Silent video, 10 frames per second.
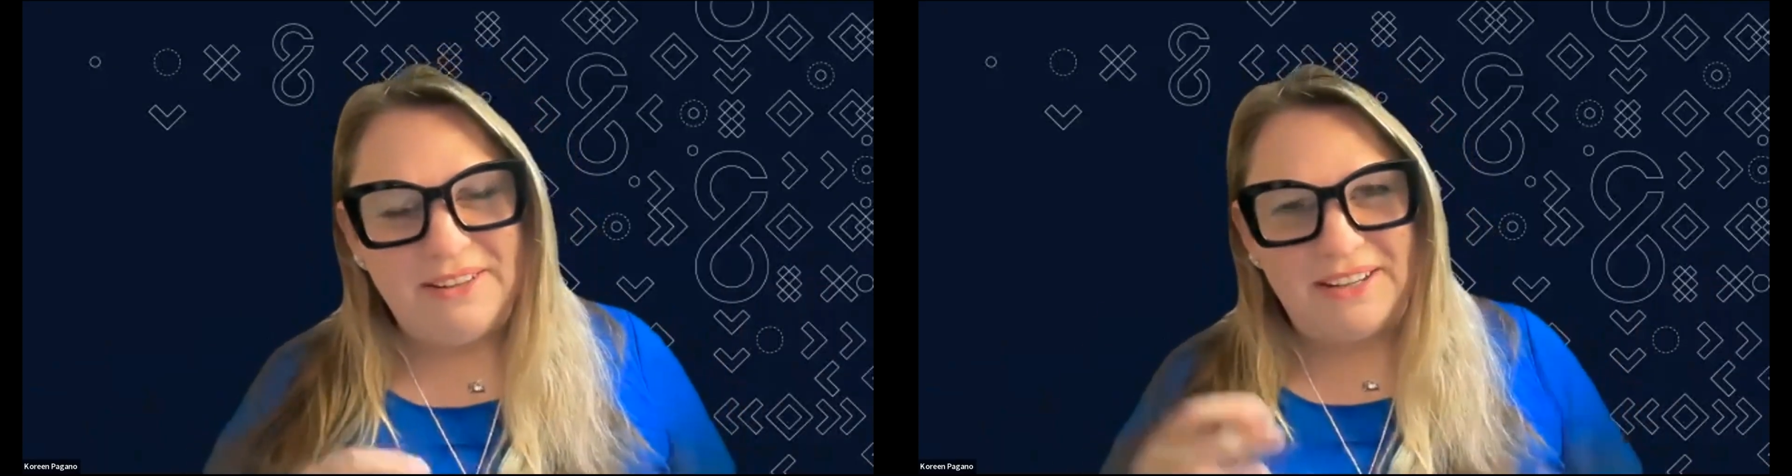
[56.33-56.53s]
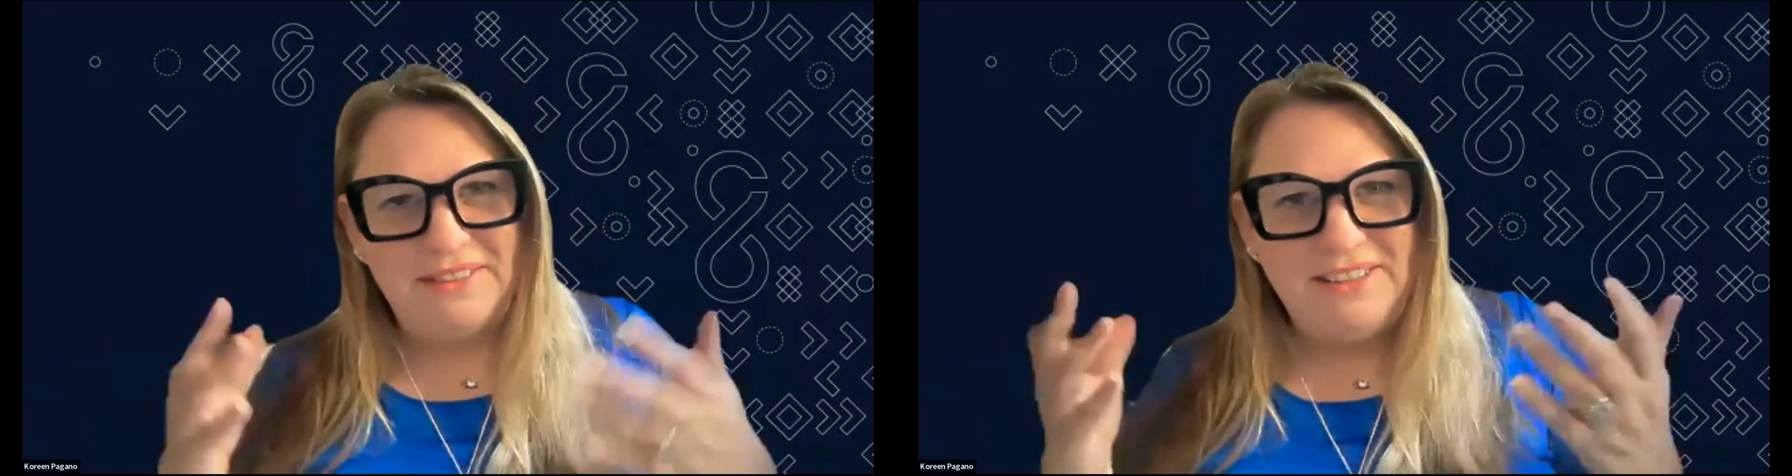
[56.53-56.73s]

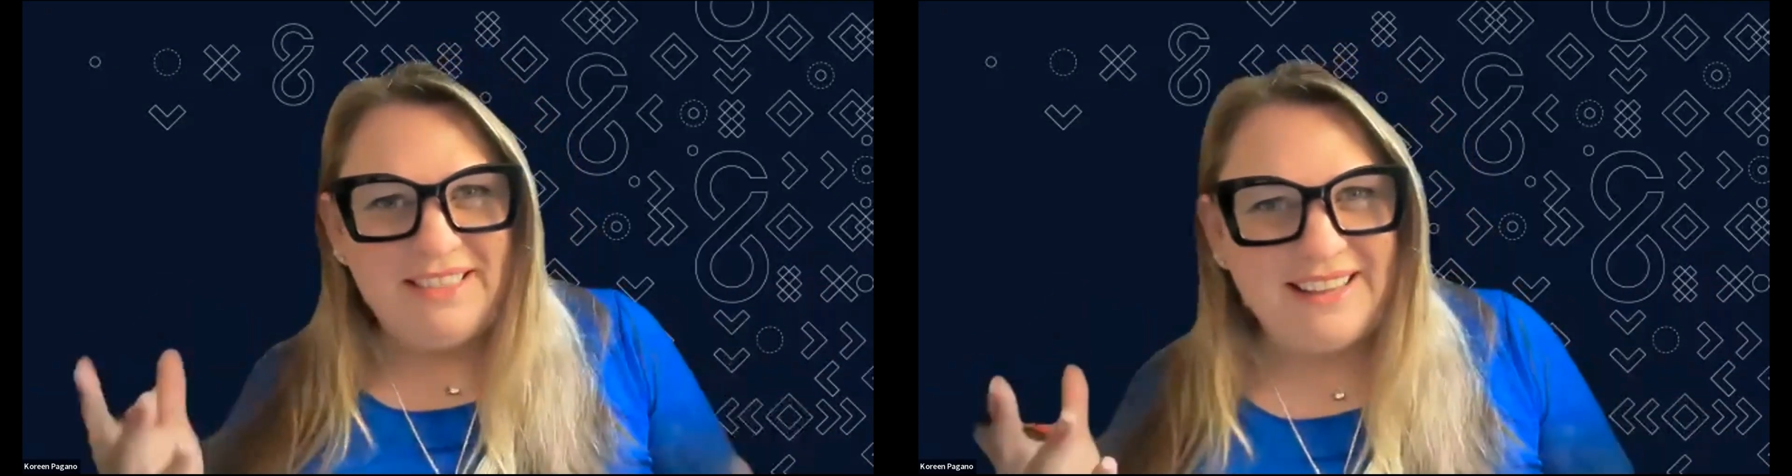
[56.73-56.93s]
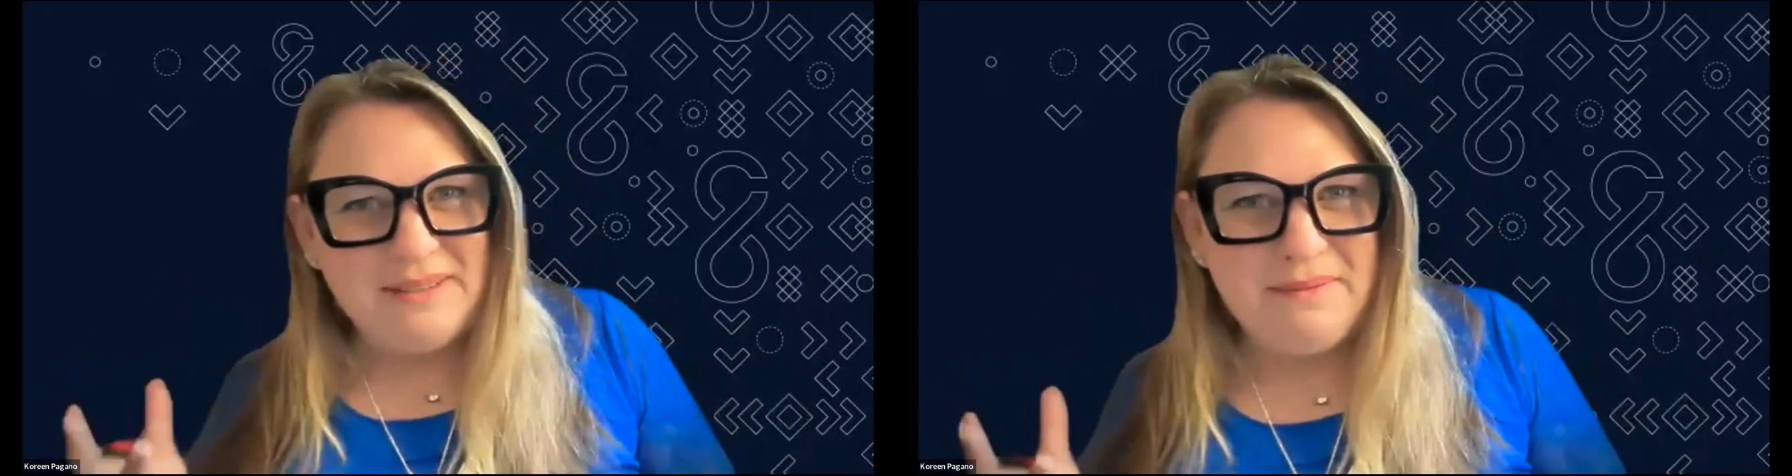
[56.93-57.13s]
Like when you
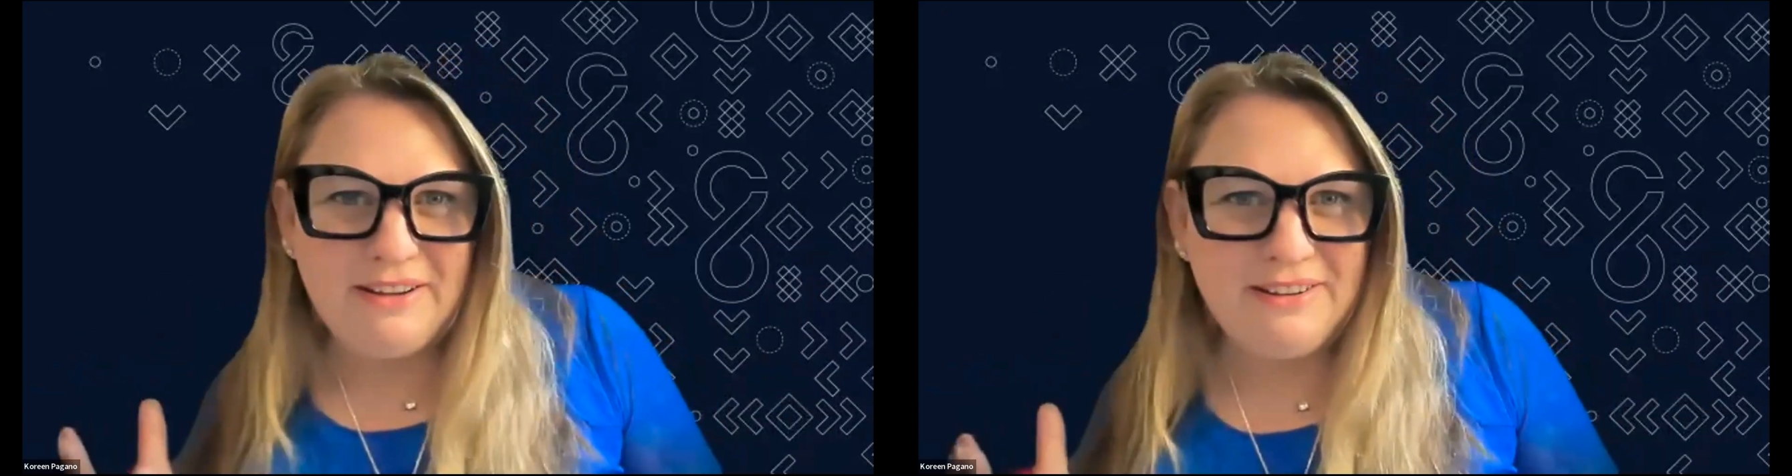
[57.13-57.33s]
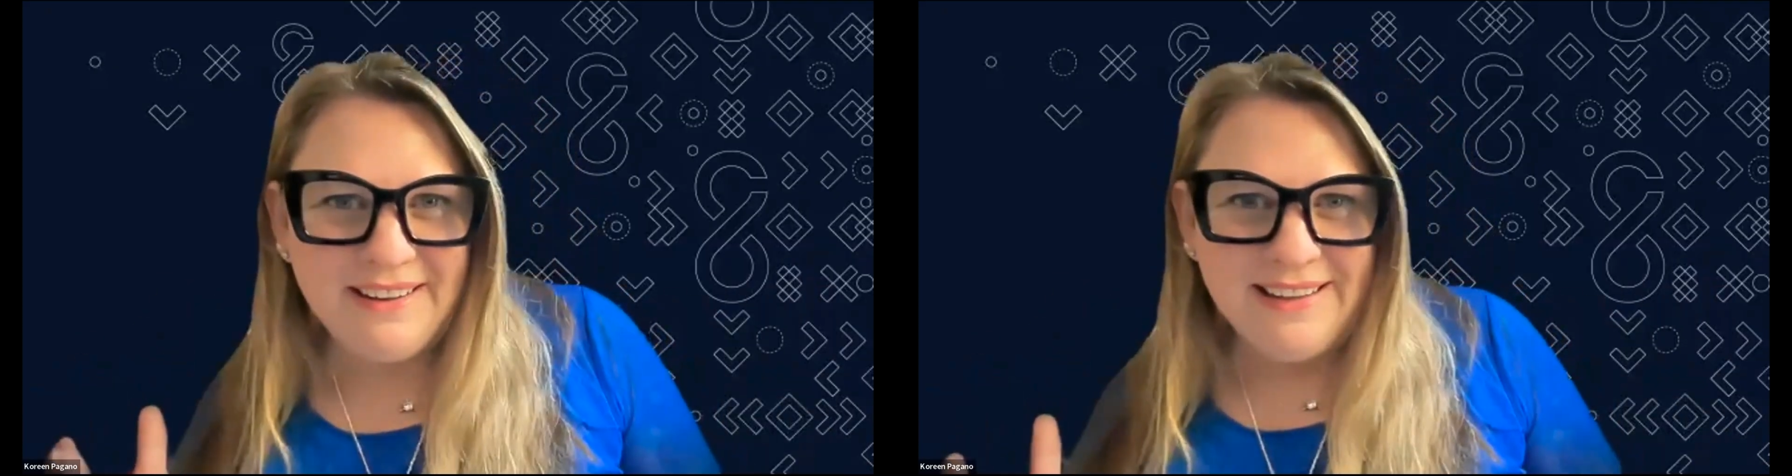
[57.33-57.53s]
think
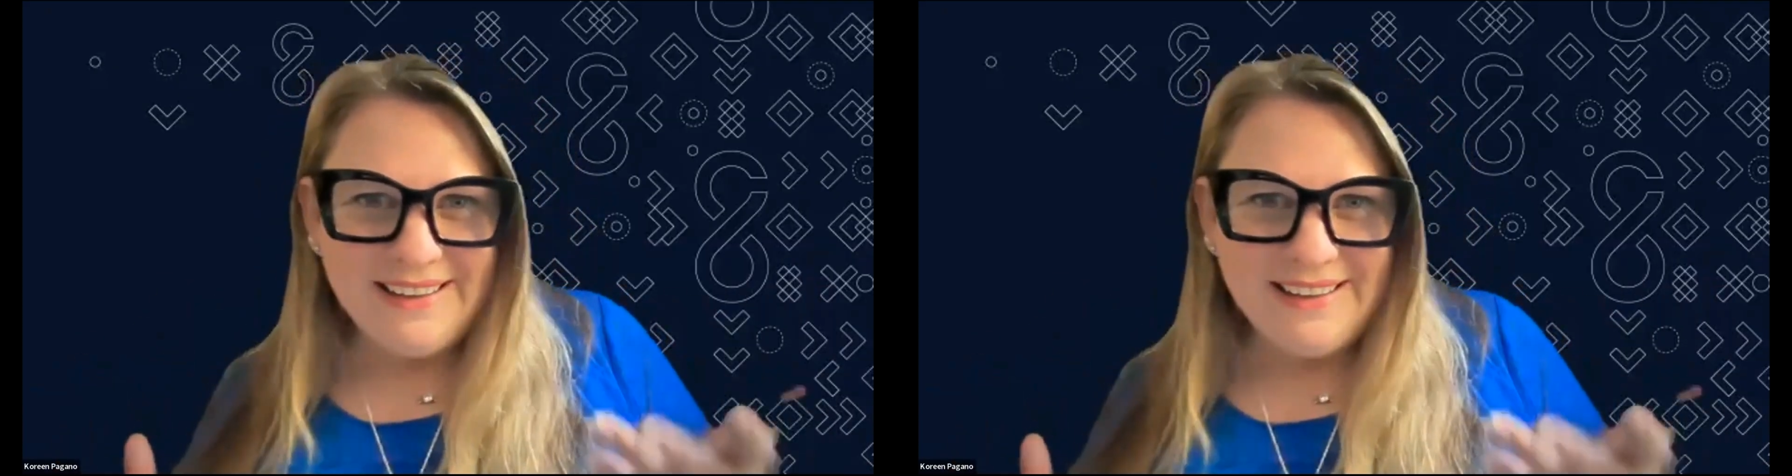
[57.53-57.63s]
about